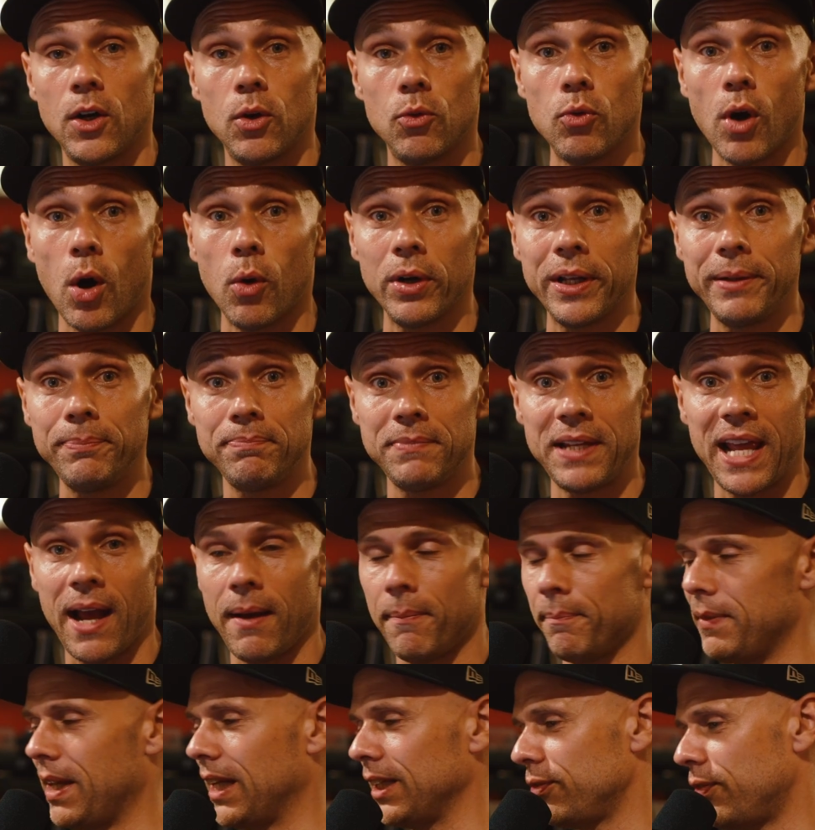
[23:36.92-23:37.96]
Rolling.
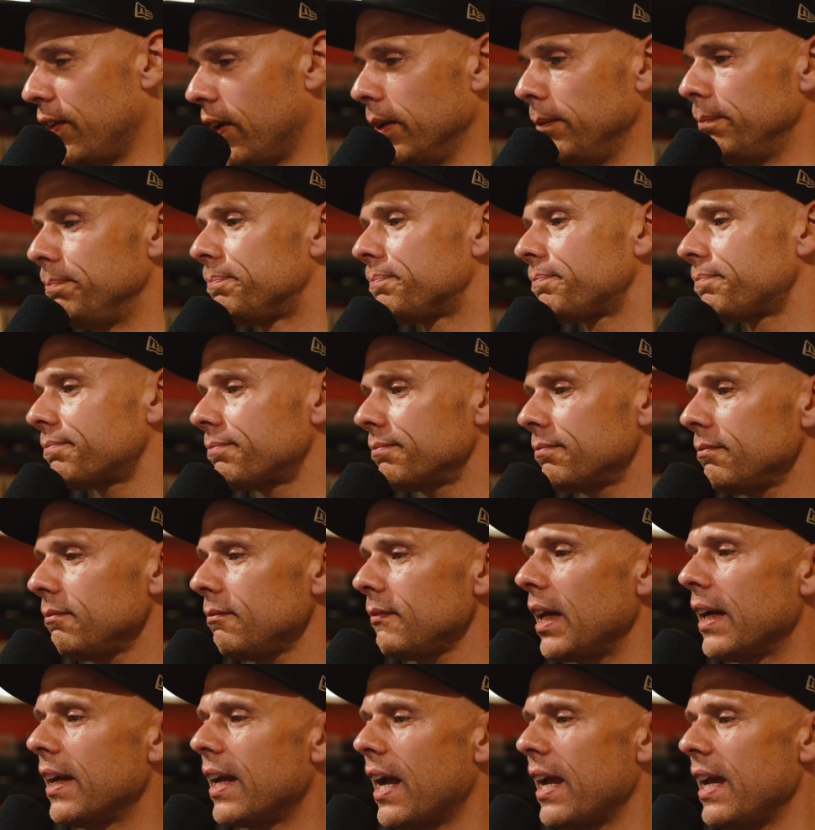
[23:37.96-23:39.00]
Yeah, that's fine.
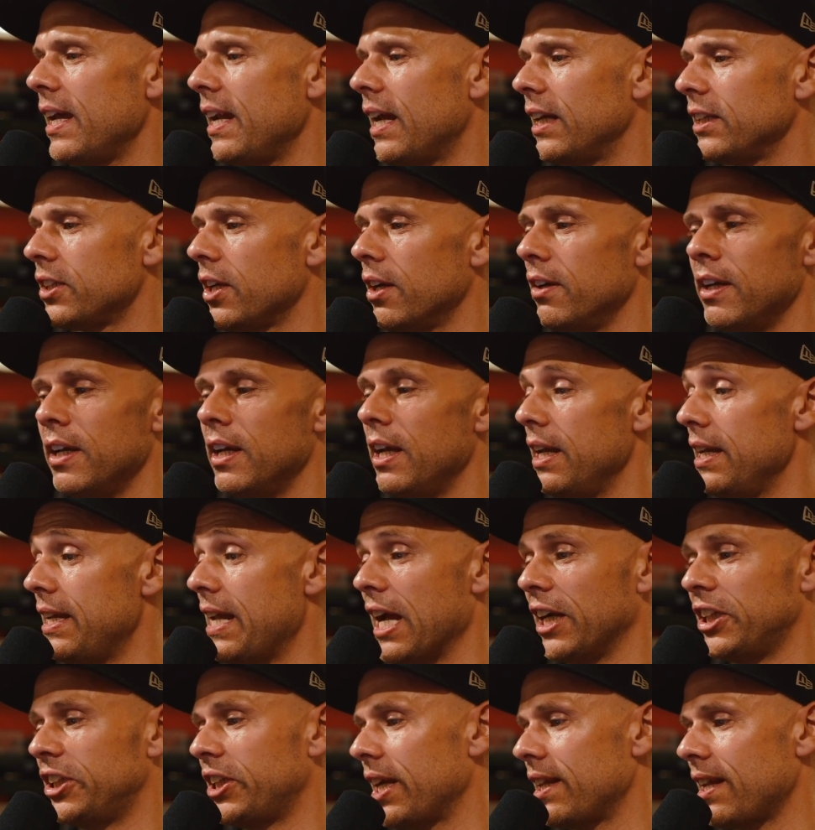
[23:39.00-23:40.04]
Okay, enhanced curve.
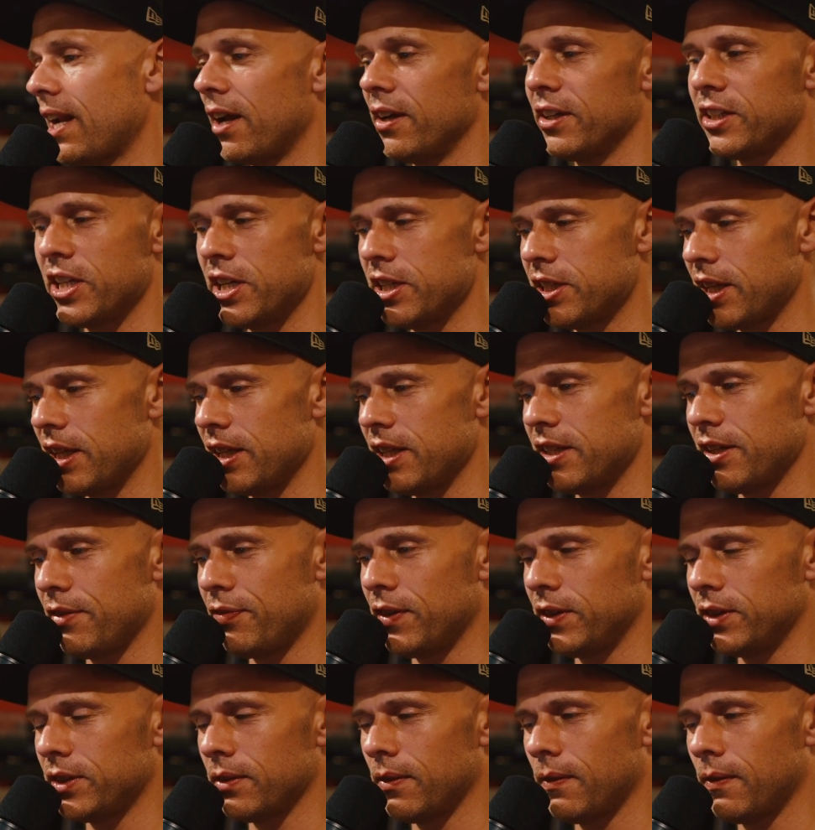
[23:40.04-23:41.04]
Yeah, check that out. You see the difference?